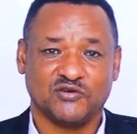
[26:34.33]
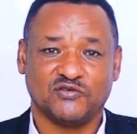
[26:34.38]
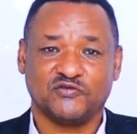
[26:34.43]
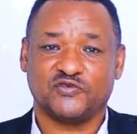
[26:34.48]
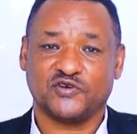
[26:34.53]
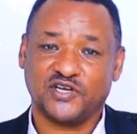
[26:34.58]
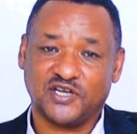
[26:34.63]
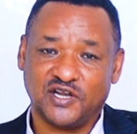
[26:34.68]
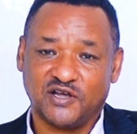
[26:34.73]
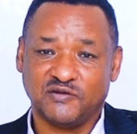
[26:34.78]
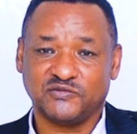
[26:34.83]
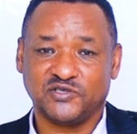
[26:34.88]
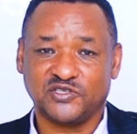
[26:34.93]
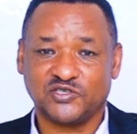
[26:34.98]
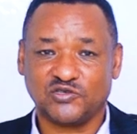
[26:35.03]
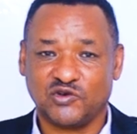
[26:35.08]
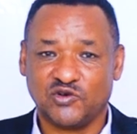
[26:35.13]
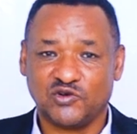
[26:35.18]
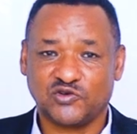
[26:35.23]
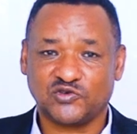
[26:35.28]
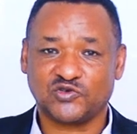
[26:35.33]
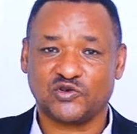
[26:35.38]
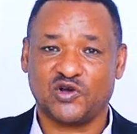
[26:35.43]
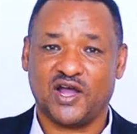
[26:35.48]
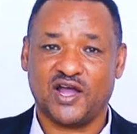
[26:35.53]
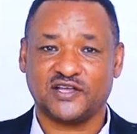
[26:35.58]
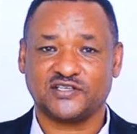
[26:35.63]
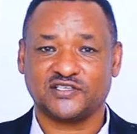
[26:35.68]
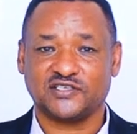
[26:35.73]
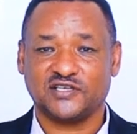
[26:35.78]
freedom also
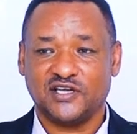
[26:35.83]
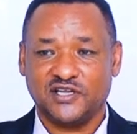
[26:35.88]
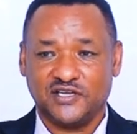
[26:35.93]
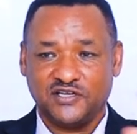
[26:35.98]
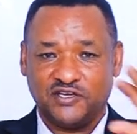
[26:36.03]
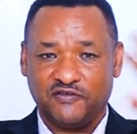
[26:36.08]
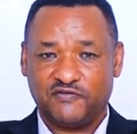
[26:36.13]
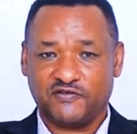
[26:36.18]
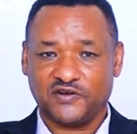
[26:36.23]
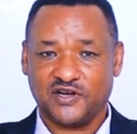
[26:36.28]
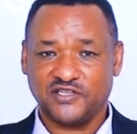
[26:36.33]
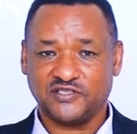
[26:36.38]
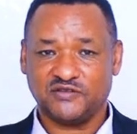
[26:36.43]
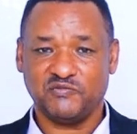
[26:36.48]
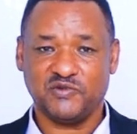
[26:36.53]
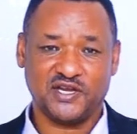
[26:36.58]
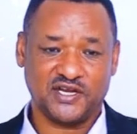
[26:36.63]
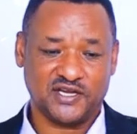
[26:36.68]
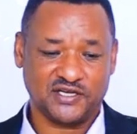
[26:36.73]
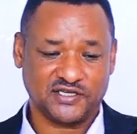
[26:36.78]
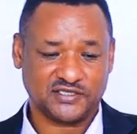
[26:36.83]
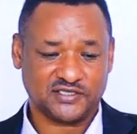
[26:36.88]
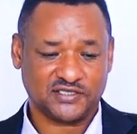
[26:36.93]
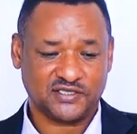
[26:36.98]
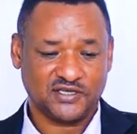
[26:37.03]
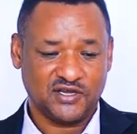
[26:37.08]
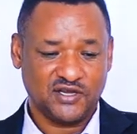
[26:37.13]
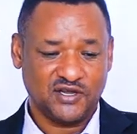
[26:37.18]
has different meanings.